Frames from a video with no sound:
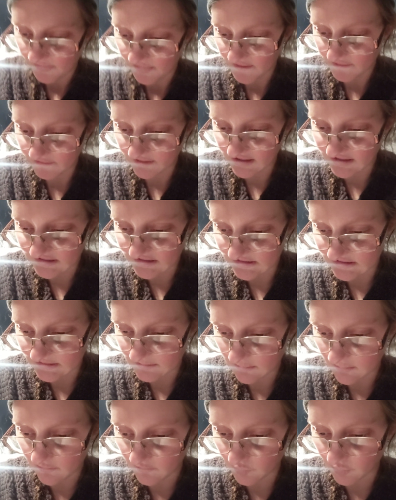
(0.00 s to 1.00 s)
the
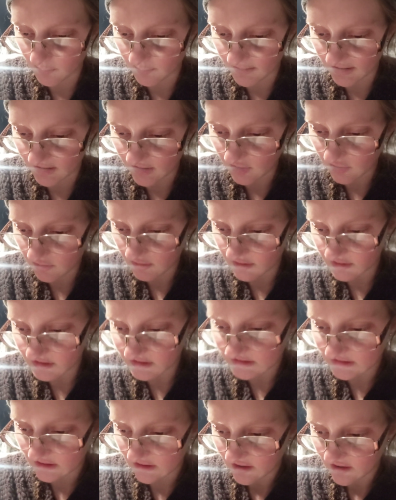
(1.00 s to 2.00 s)
racism of would-be
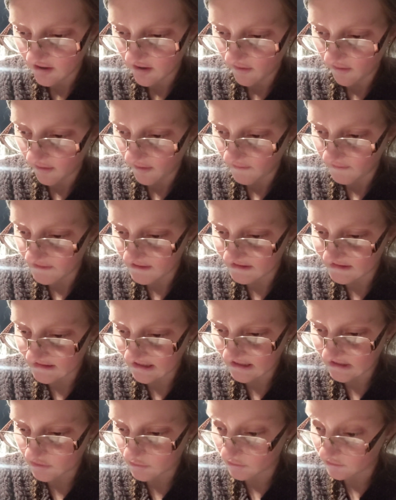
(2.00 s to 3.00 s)
donors, the
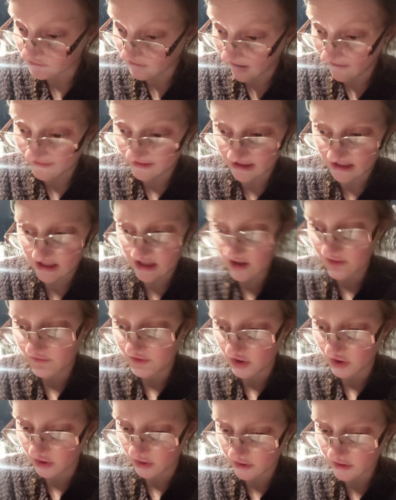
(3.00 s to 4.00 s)
sexual trafficking of
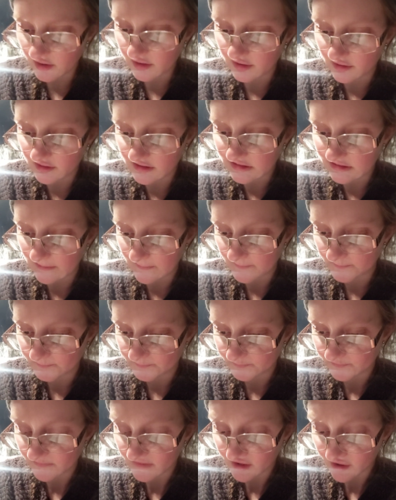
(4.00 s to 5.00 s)
young girls,
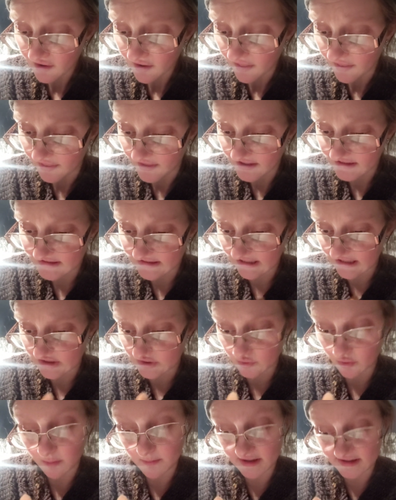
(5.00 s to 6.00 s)
the
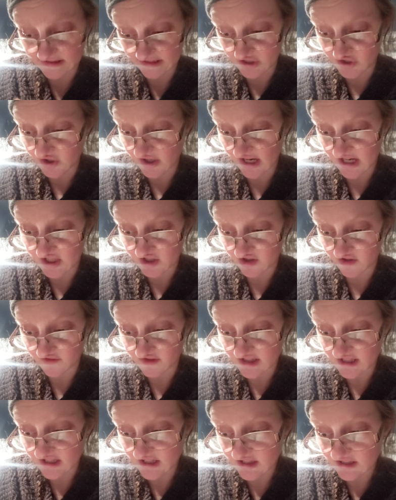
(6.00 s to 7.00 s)
sexual miseducation of
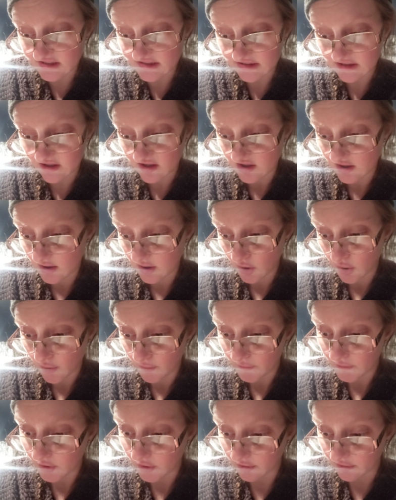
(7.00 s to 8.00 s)
teens,
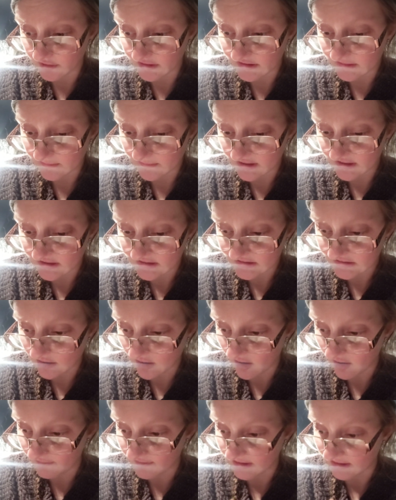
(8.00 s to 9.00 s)
the gruesomeness
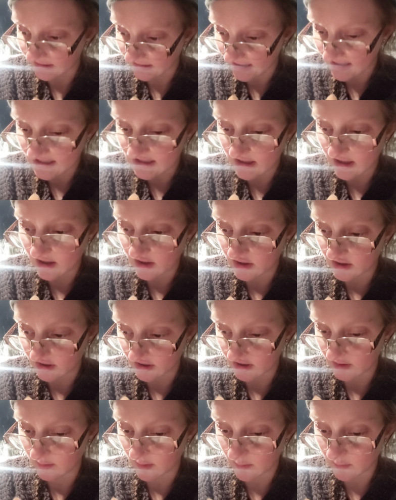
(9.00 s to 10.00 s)
of the
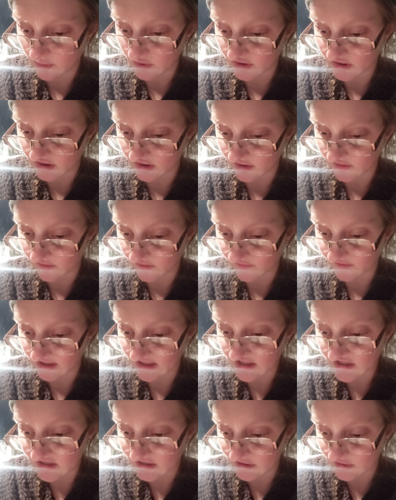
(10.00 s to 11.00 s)
late-term abortion
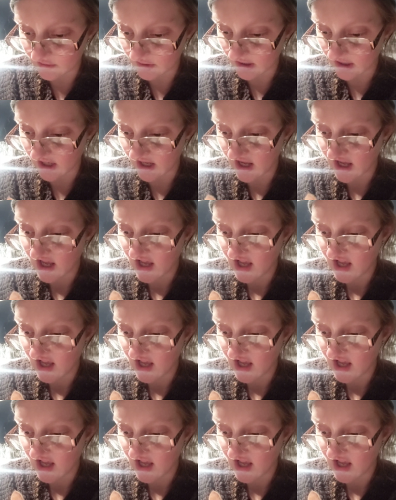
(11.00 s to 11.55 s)
industry,